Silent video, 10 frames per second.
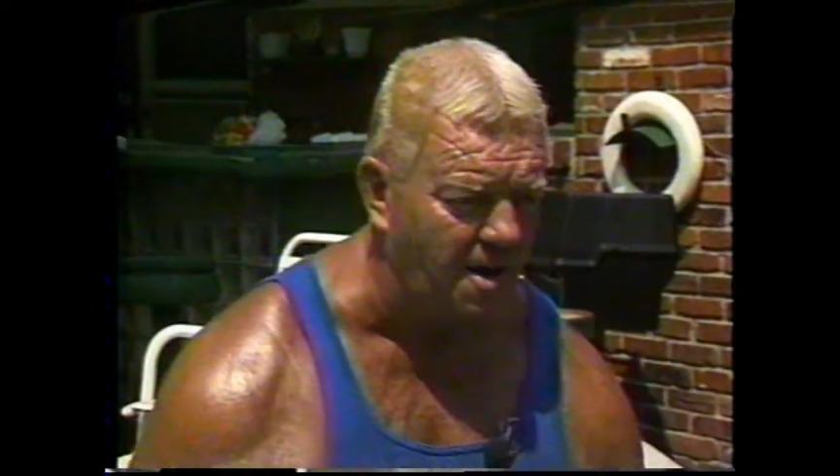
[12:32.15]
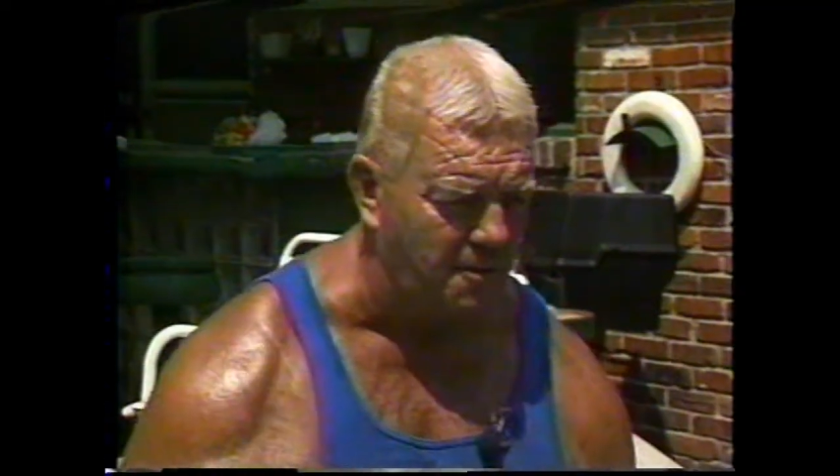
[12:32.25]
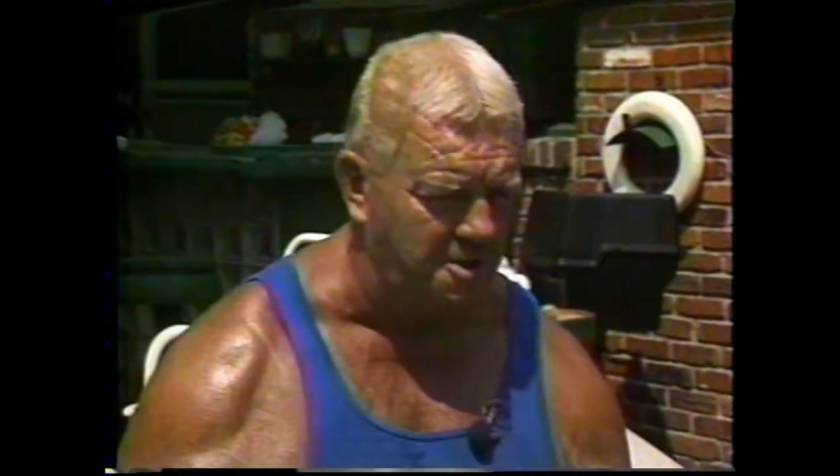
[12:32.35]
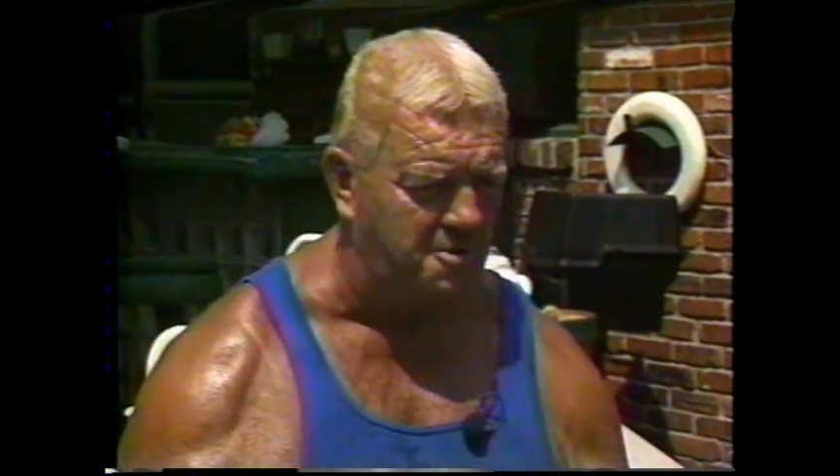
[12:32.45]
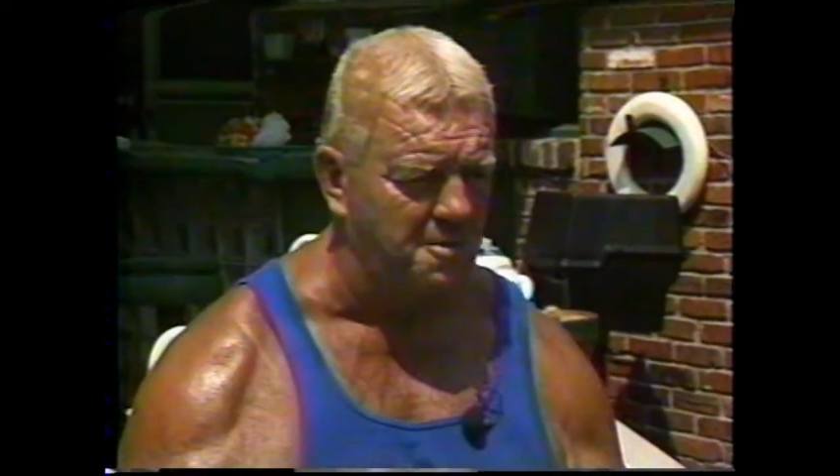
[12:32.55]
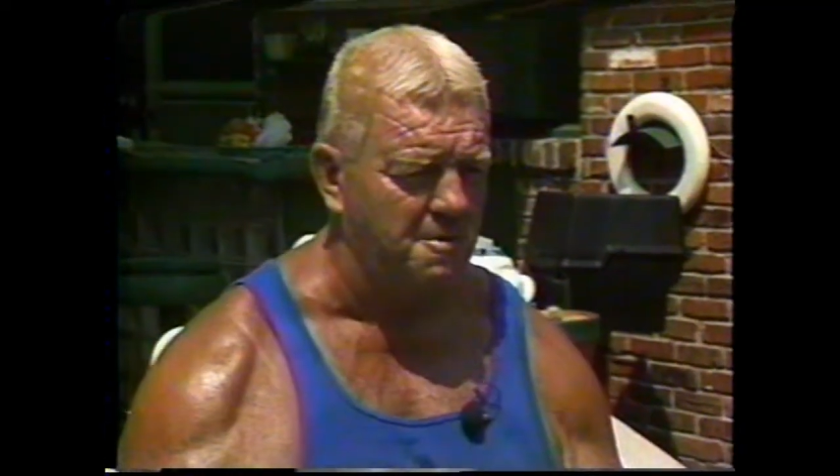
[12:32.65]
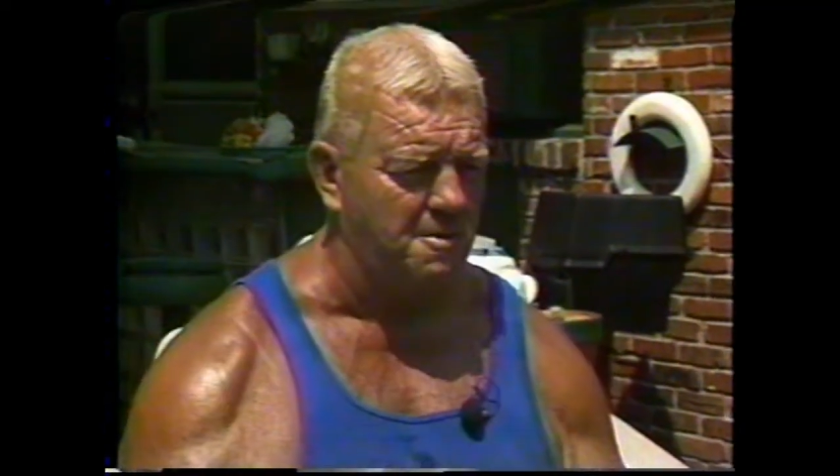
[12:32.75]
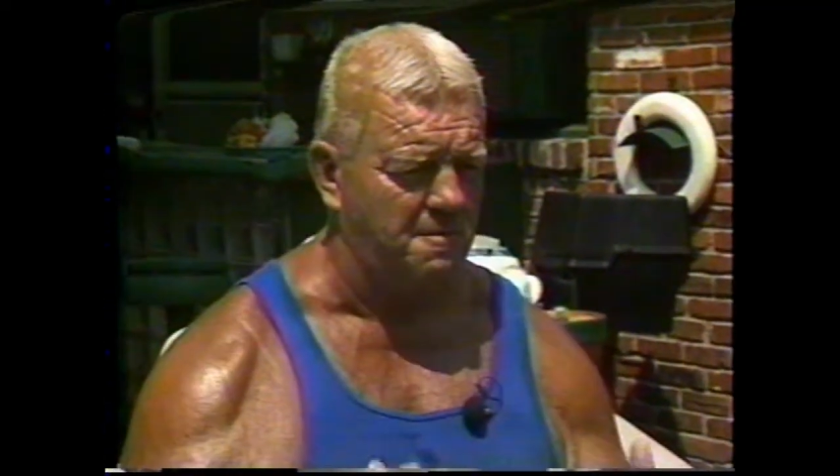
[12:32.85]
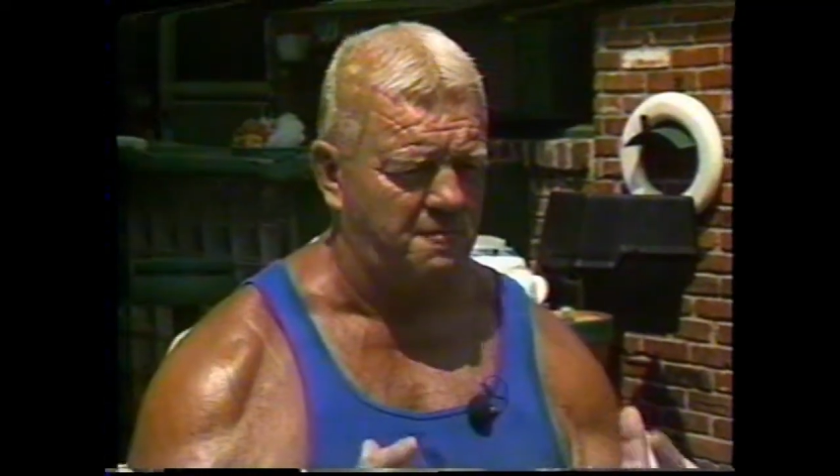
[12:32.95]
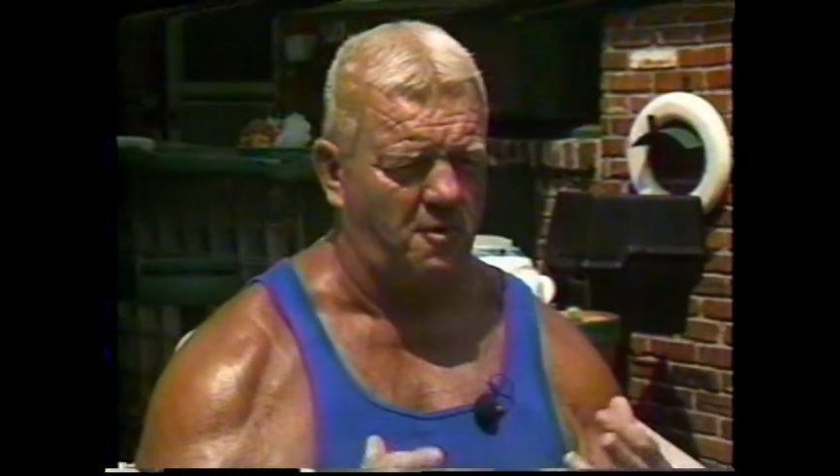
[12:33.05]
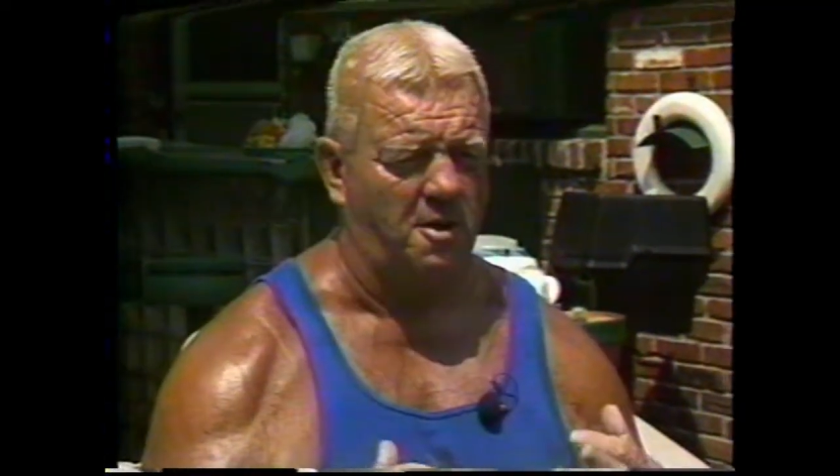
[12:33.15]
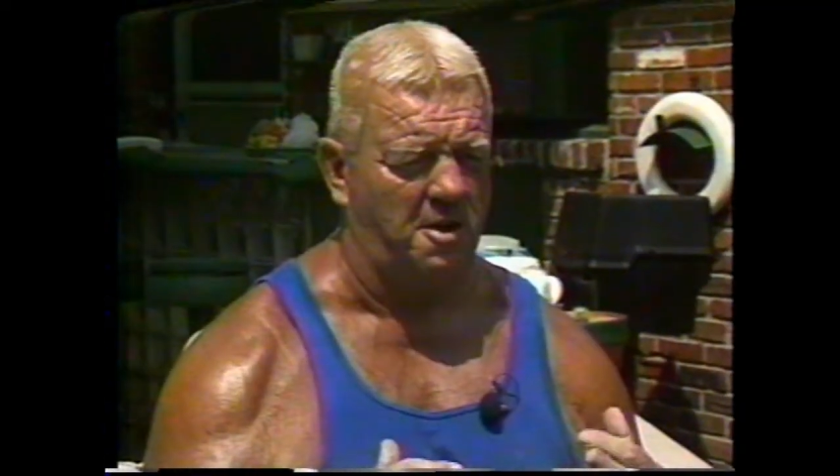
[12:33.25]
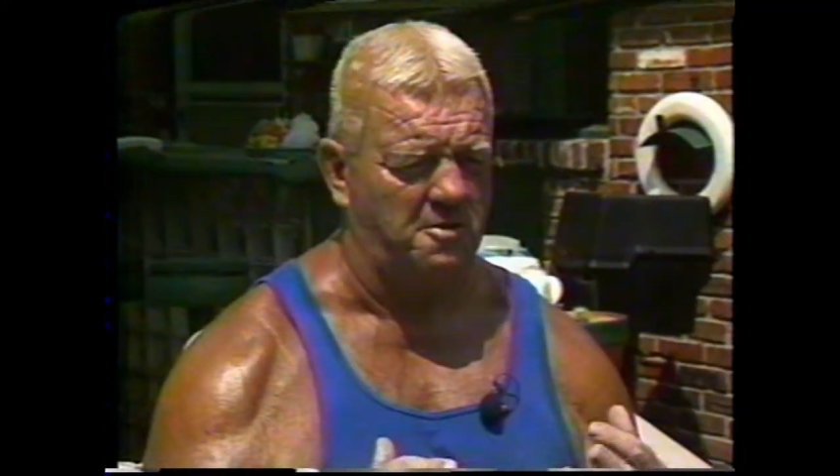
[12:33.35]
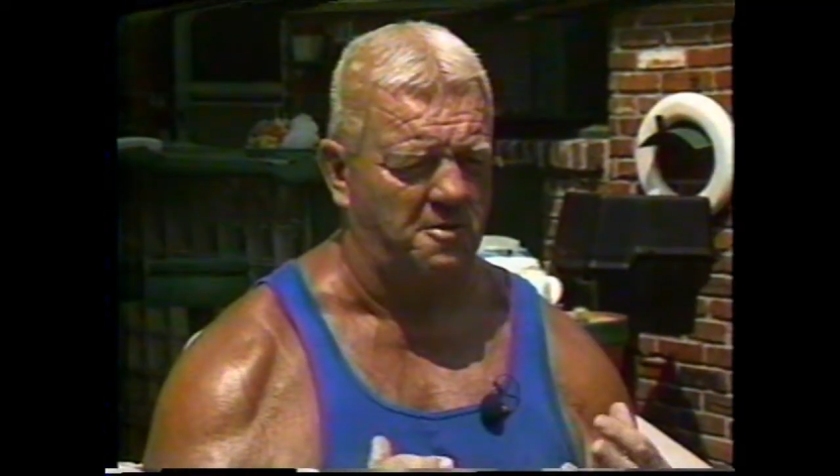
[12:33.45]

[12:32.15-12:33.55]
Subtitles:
I weigh 240,